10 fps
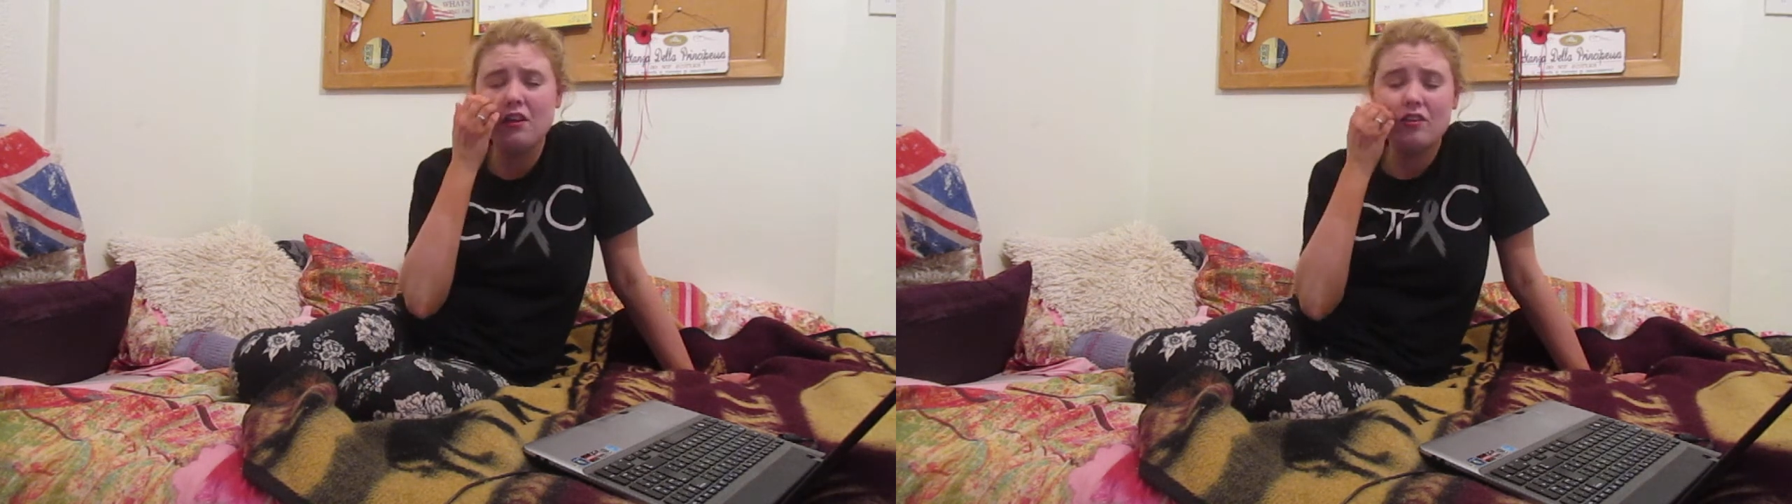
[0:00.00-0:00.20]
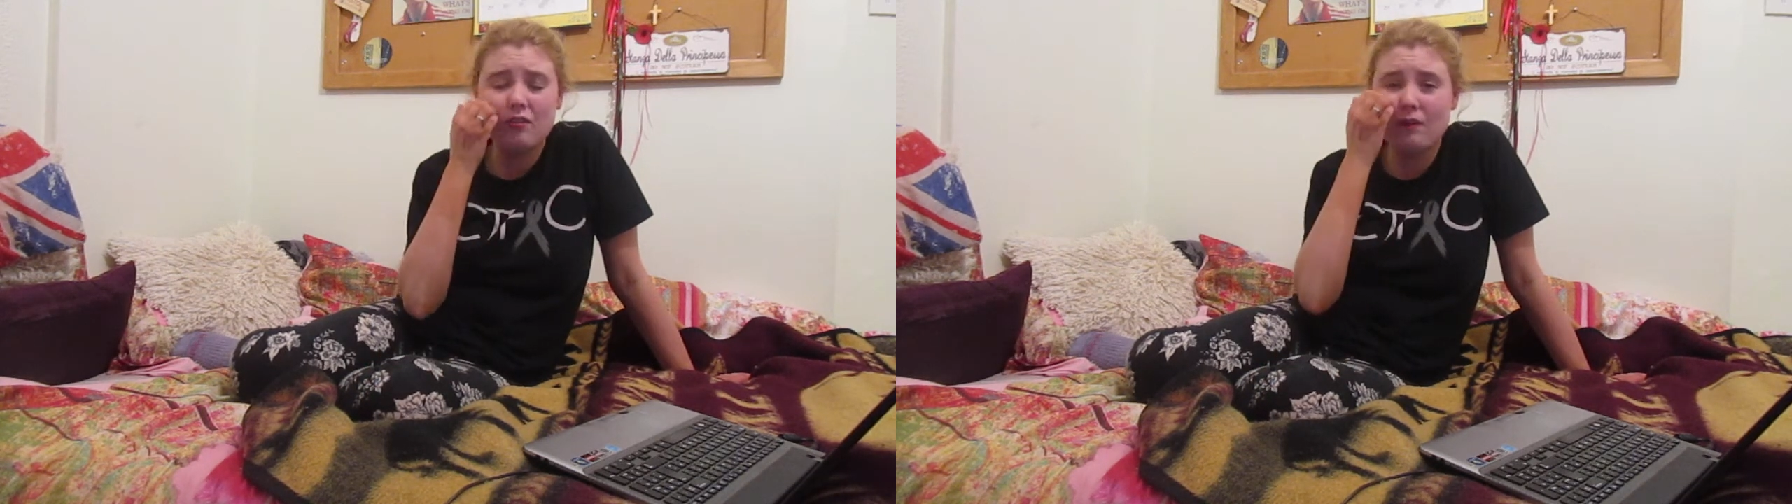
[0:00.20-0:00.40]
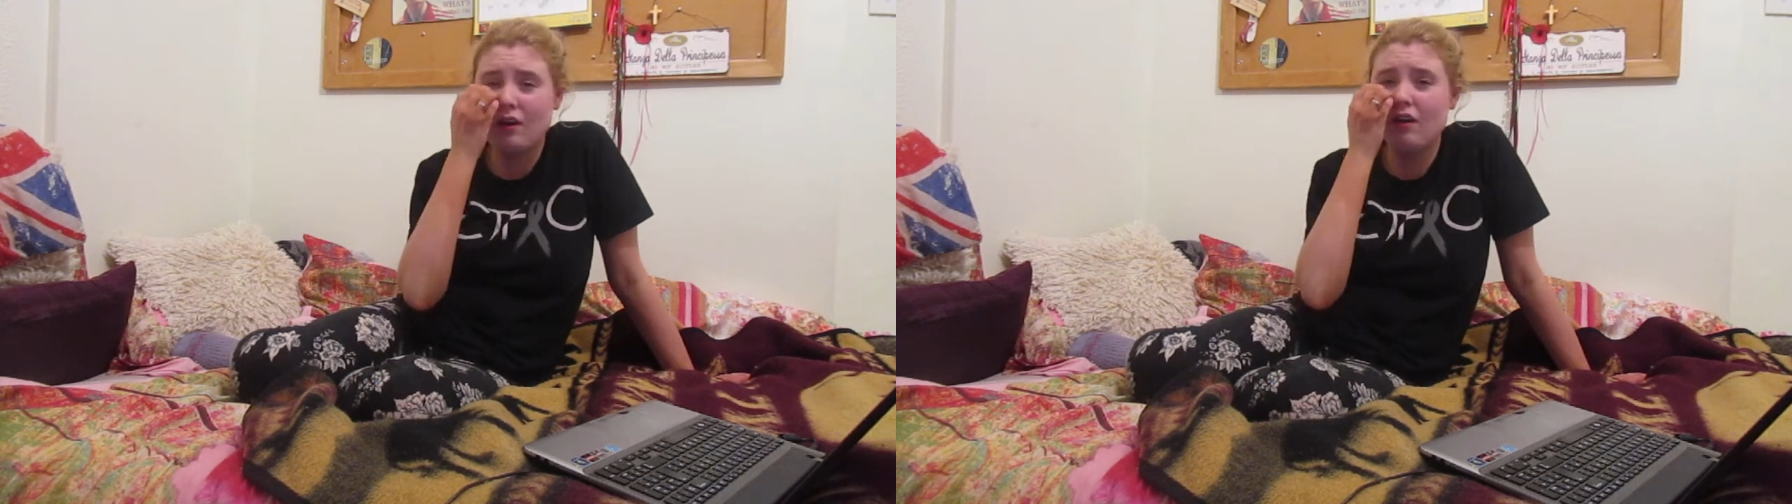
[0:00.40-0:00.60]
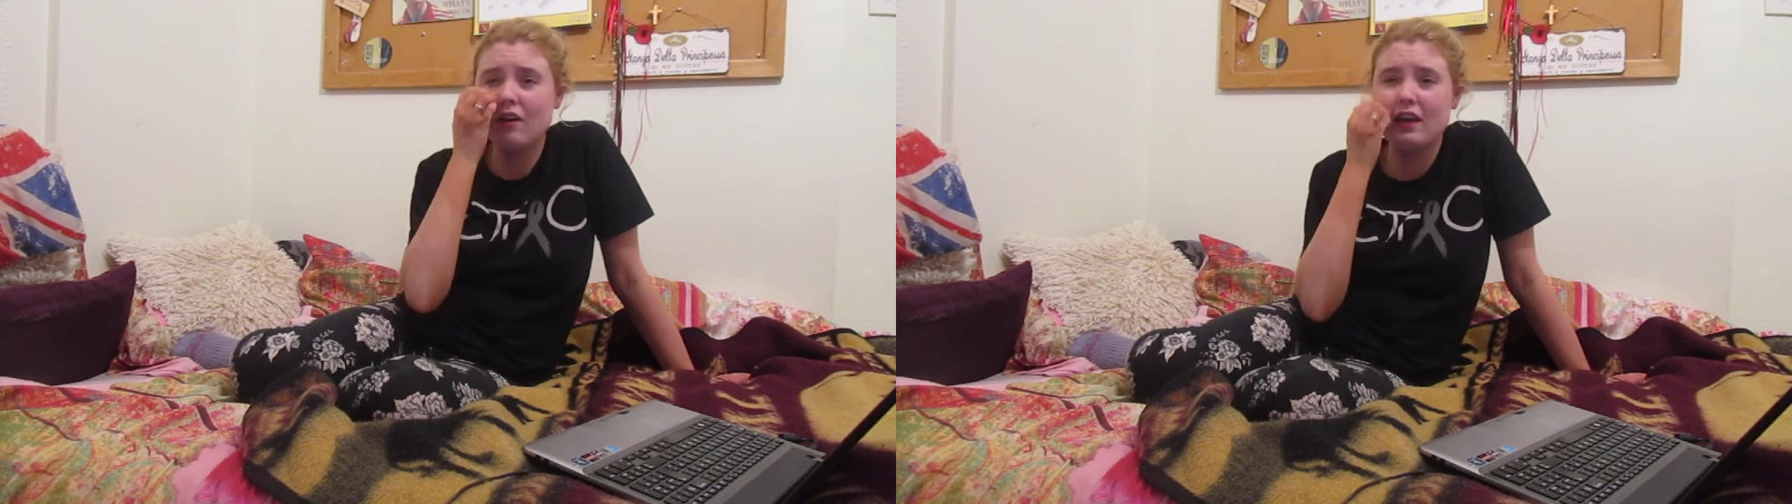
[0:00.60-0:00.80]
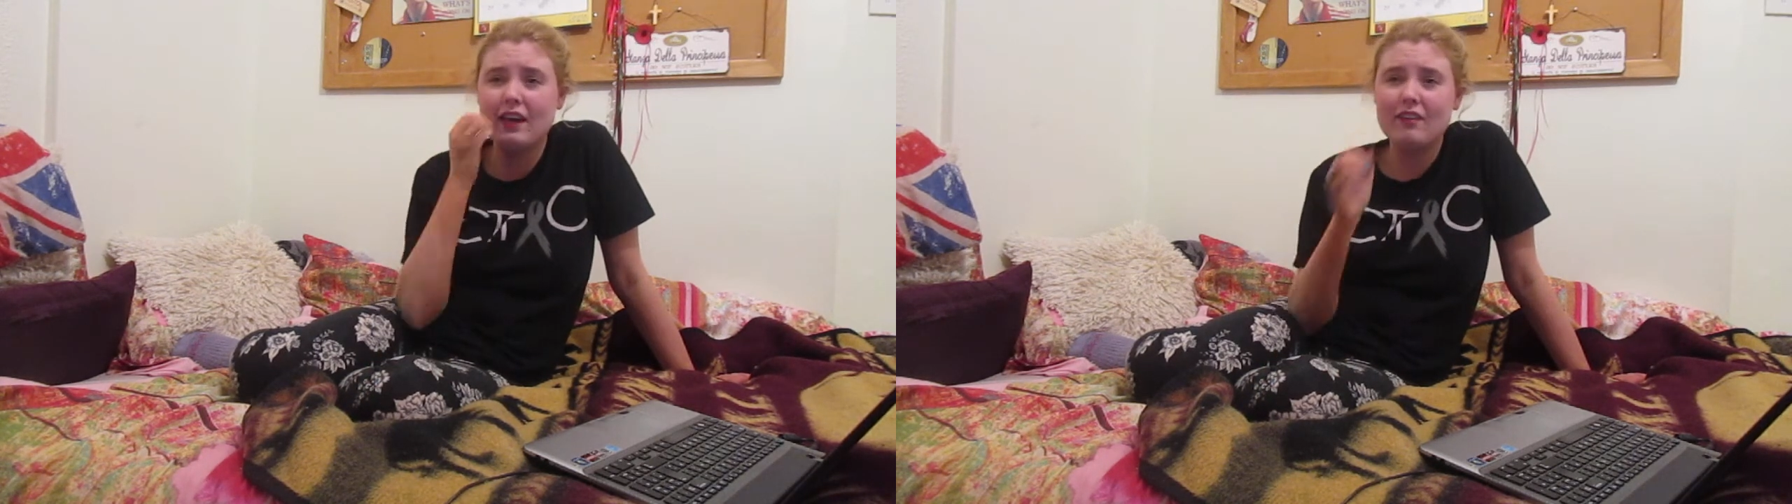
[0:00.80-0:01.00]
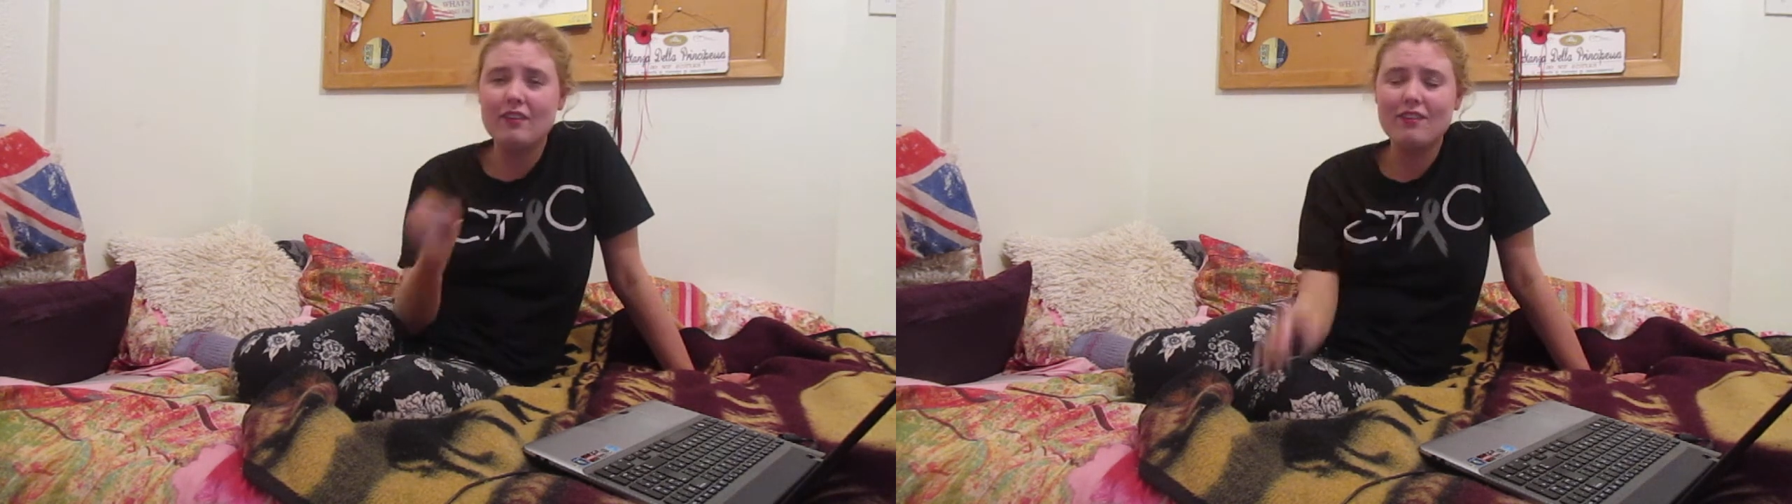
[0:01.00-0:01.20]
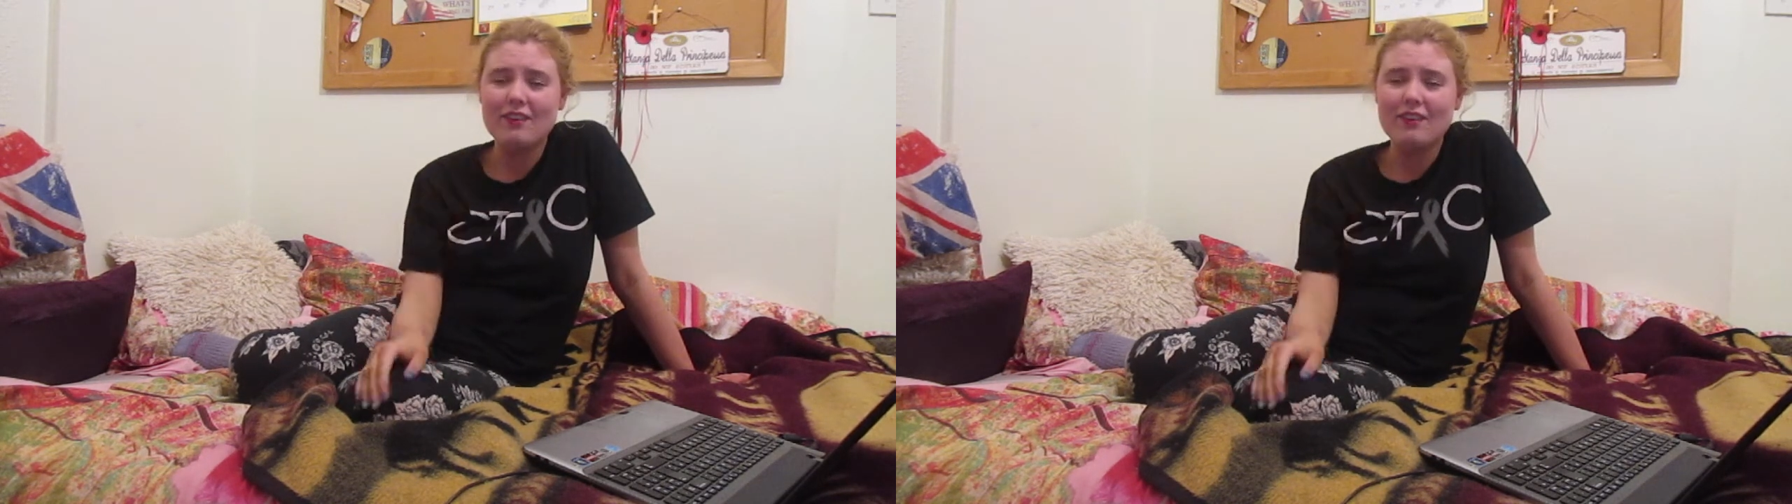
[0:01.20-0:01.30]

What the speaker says: smart, and